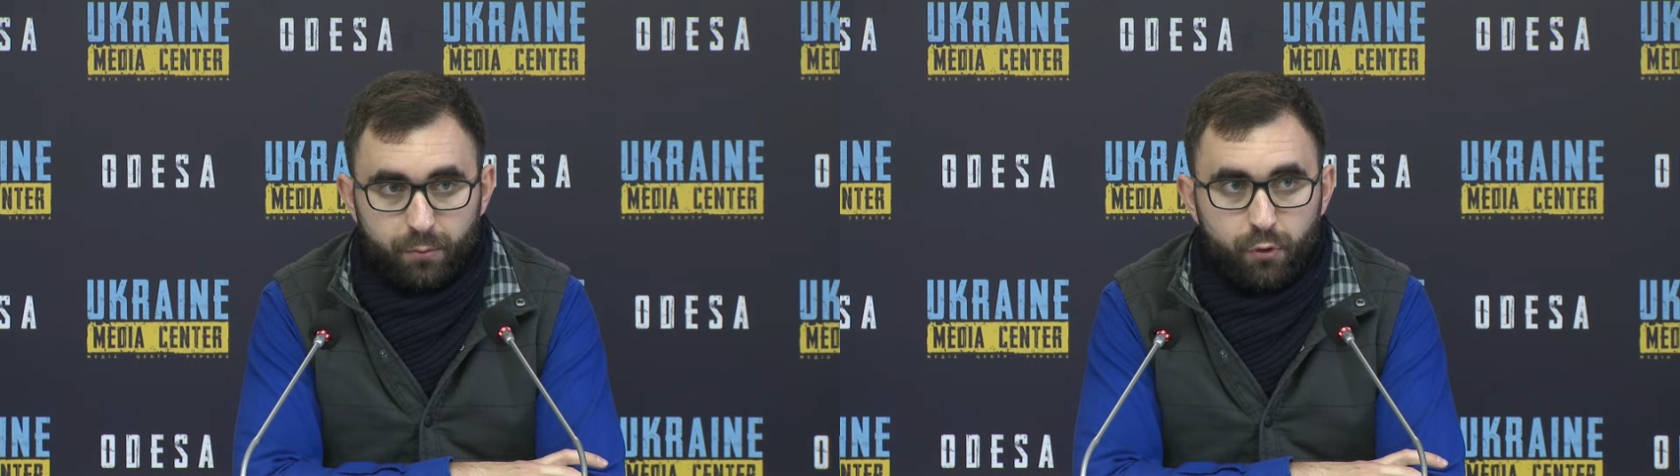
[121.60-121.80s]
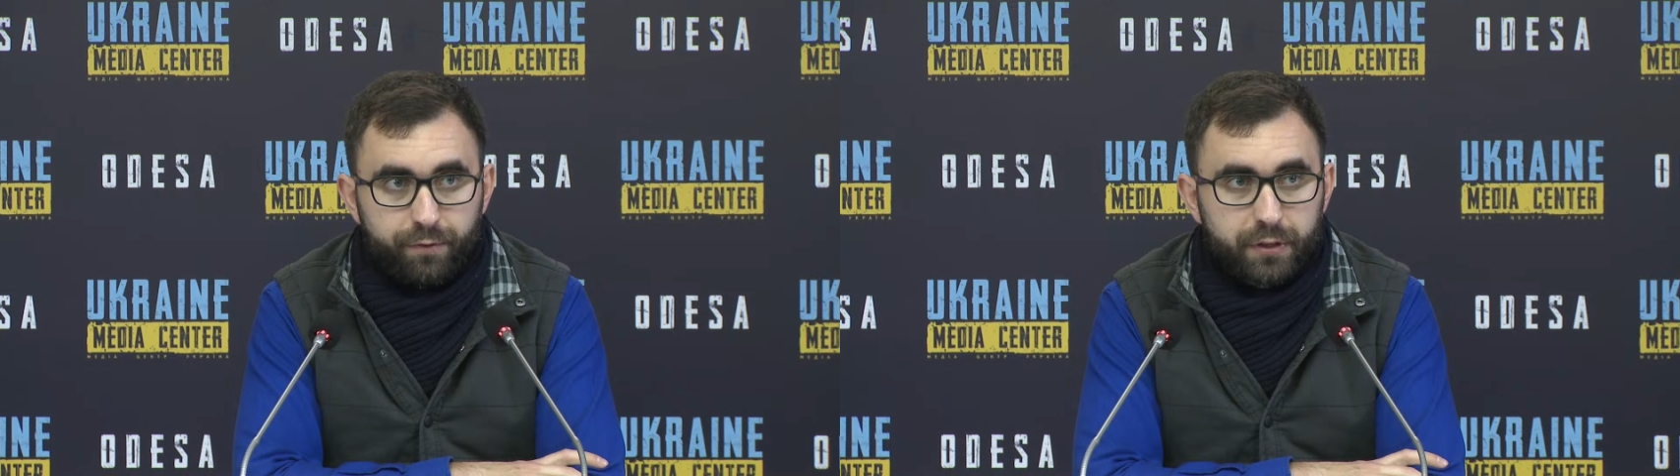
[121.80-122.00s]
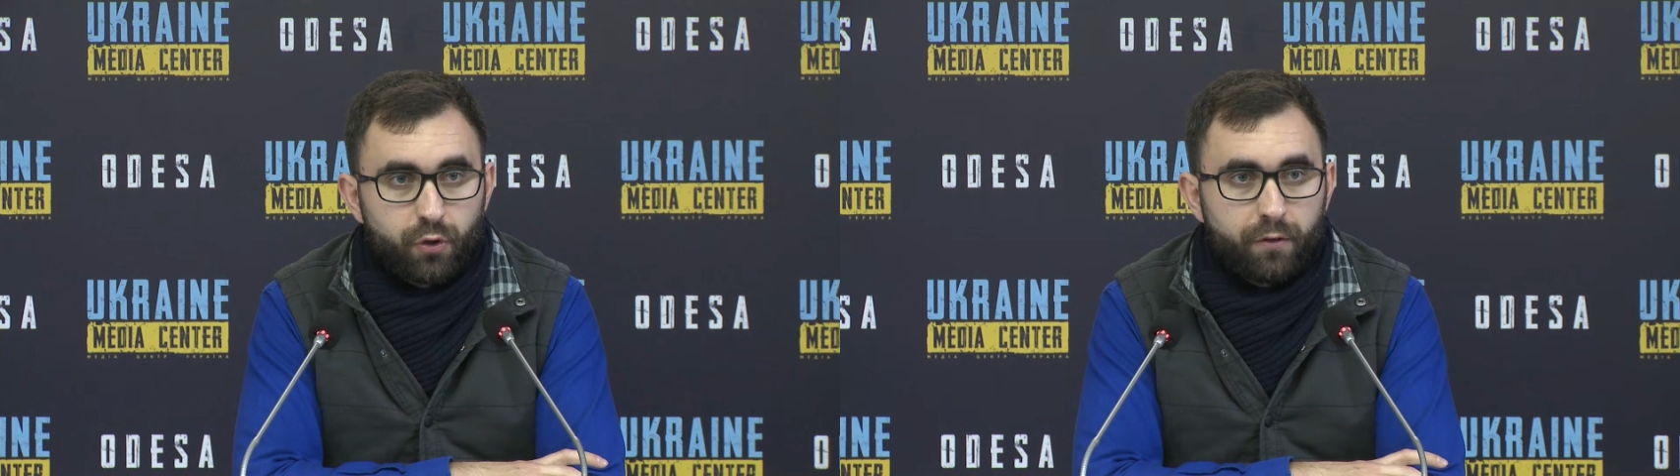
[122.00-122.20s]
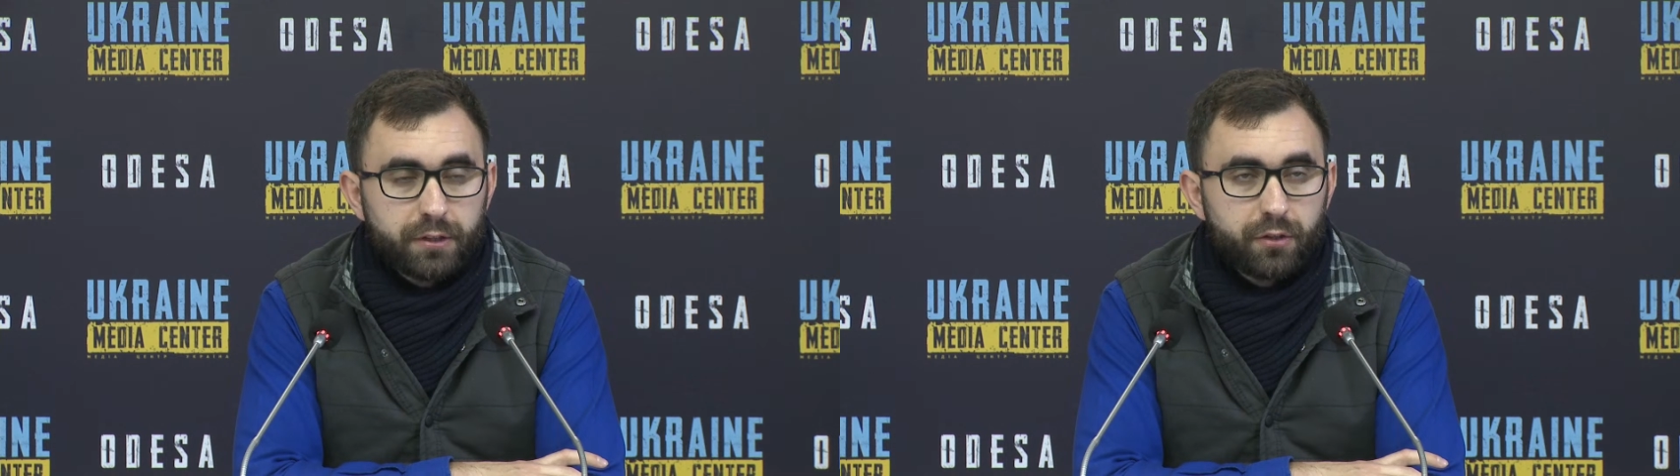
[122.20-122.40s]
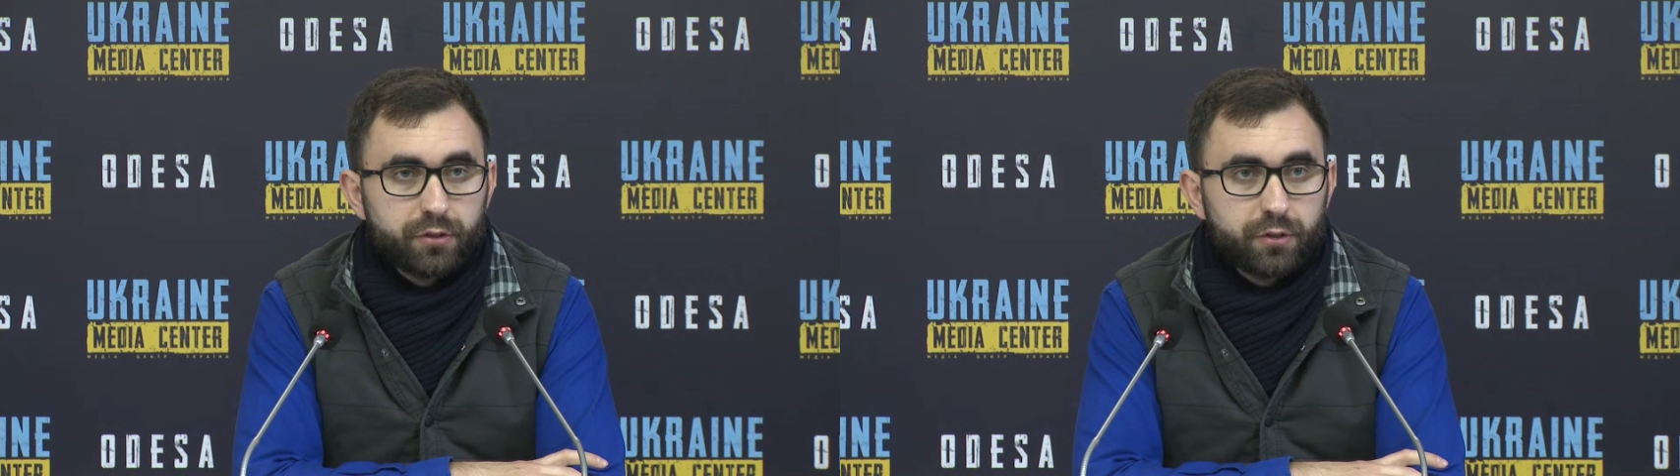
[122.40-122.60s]
of
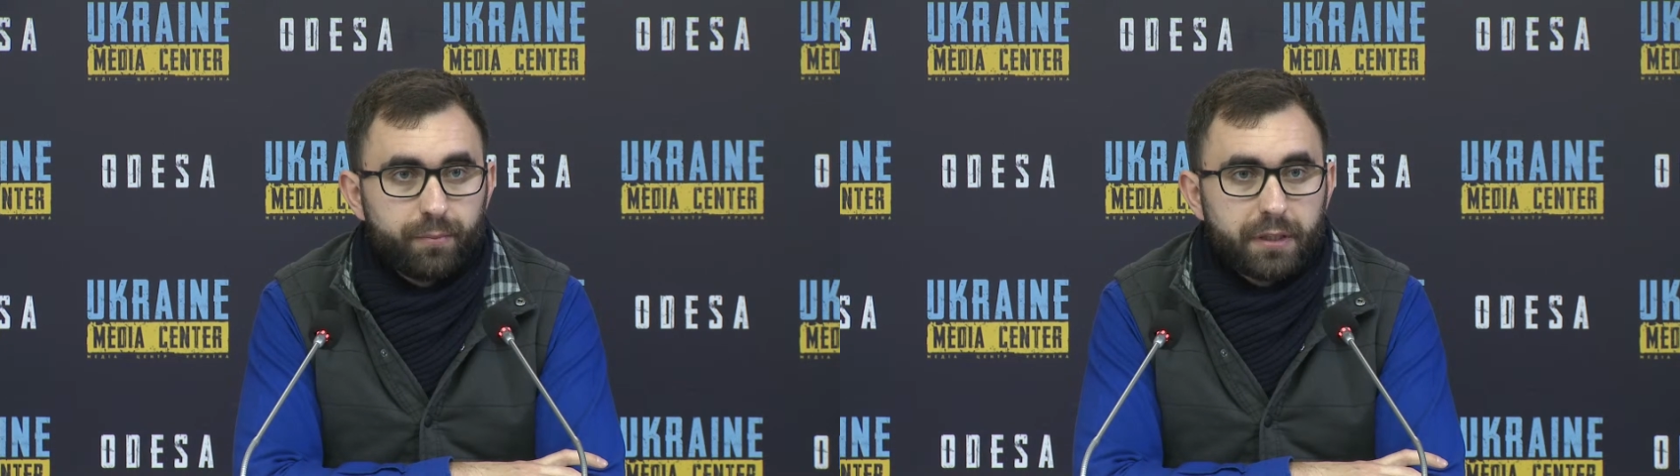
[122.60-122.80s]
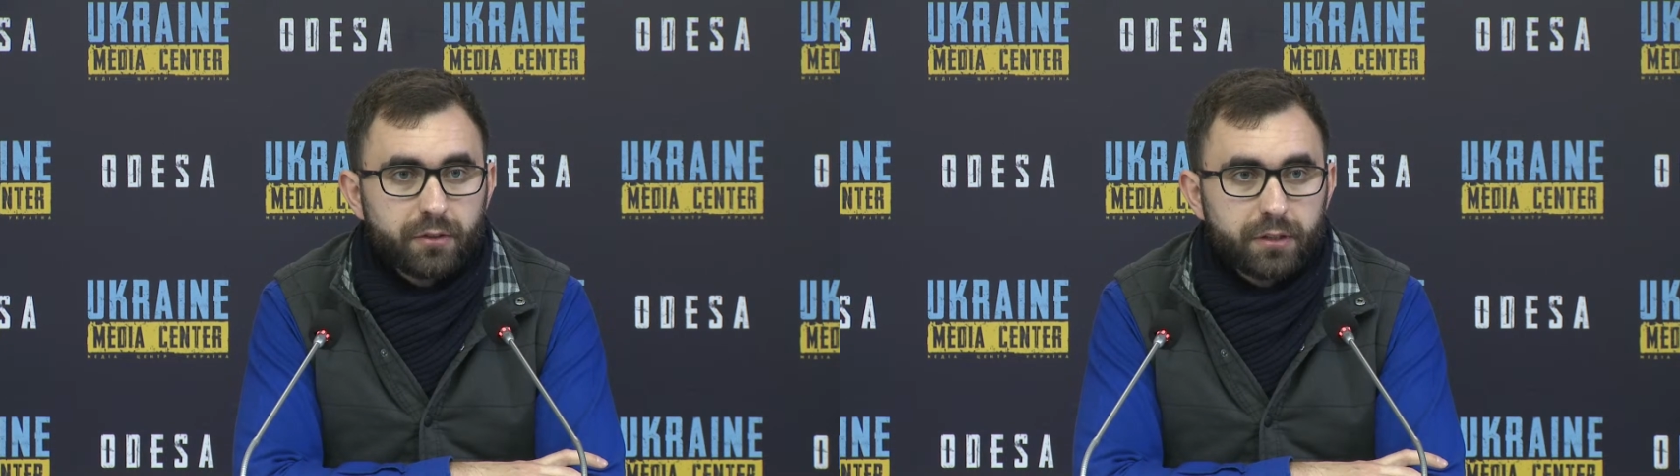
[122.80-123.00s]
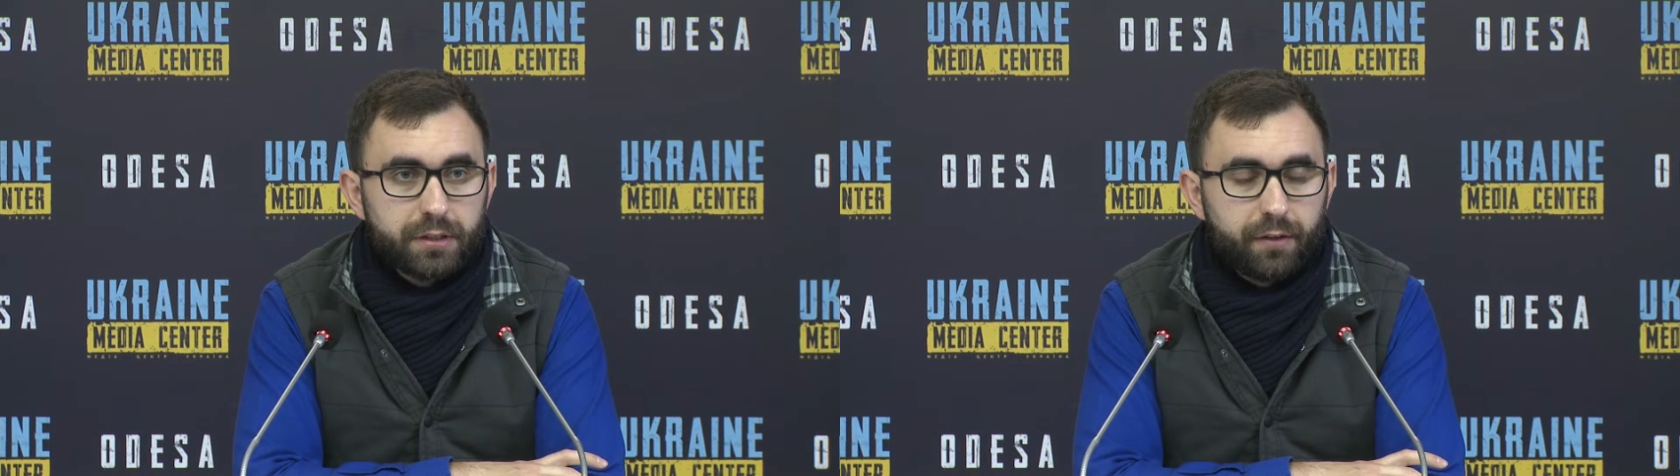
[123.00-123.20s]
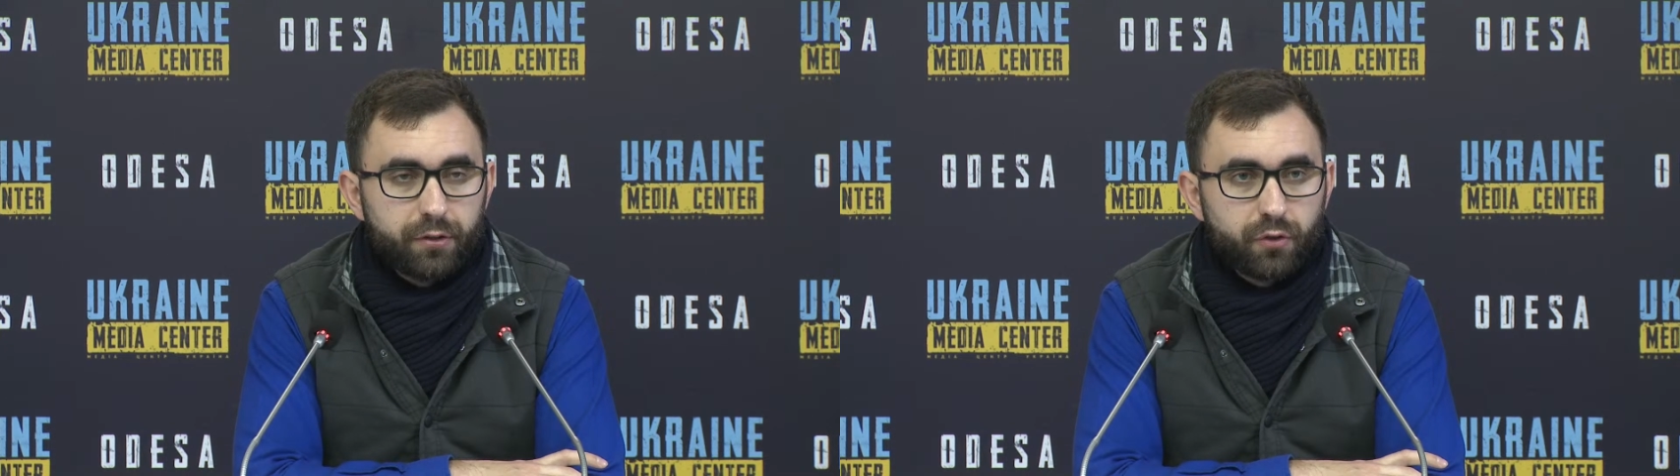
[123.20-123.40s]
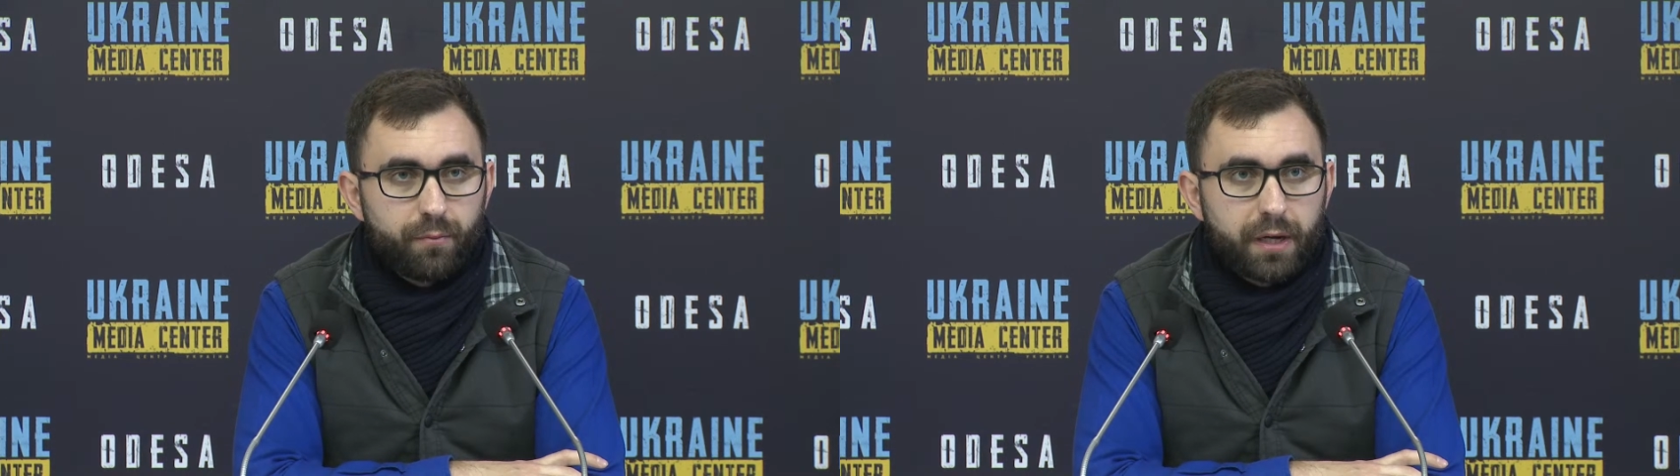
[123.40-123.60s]
Ukrainian
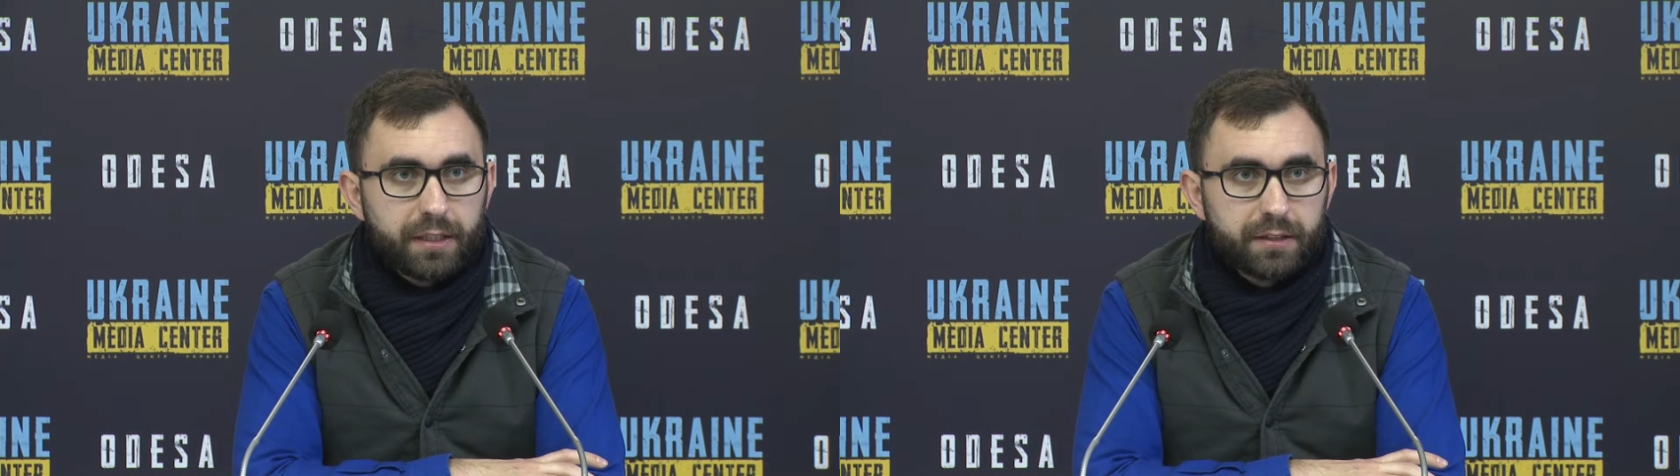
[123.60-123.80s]
economy